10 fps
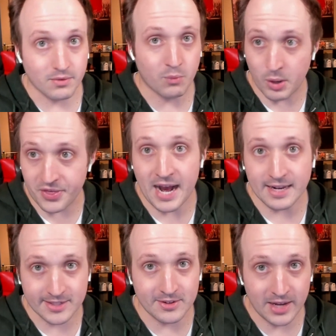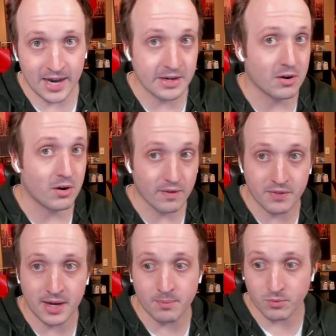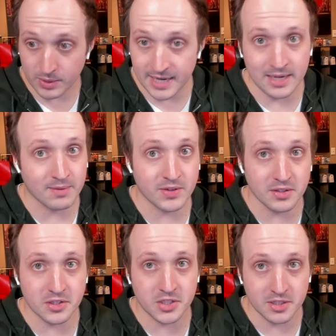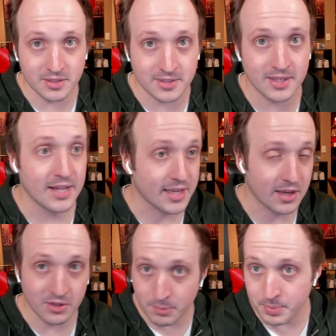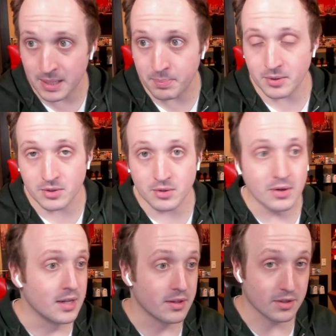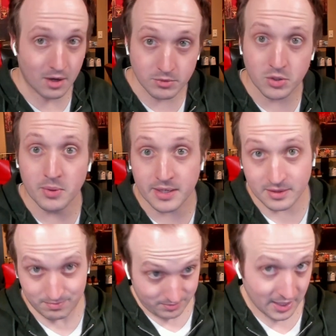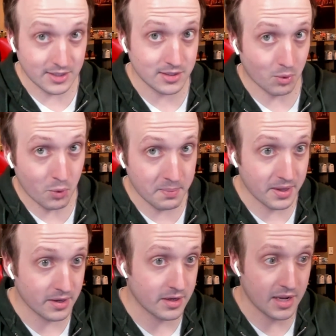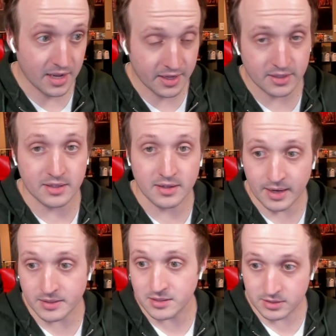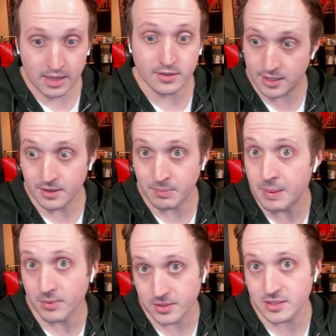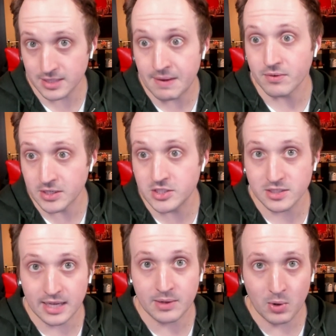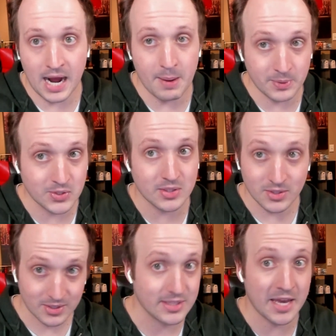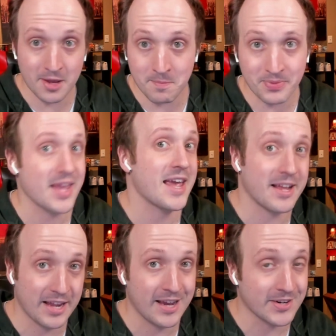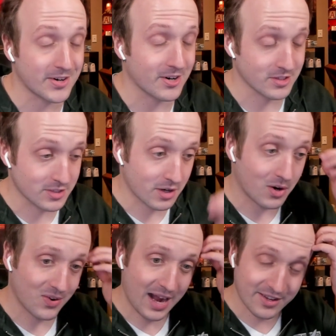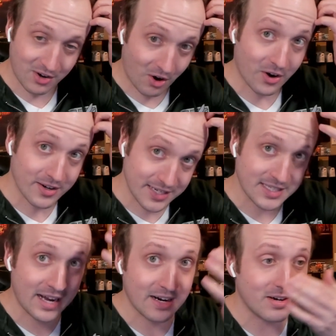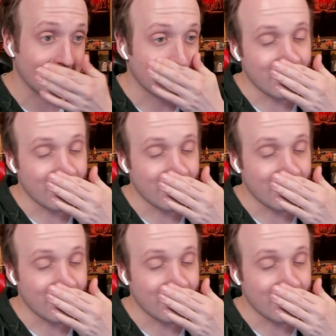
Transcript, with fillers: with Askeladd and all of them, raiding villages, killing people, you know, doing things to women and, and sell, selling people into slavery, just like what happened to him and Einar. So I can already tell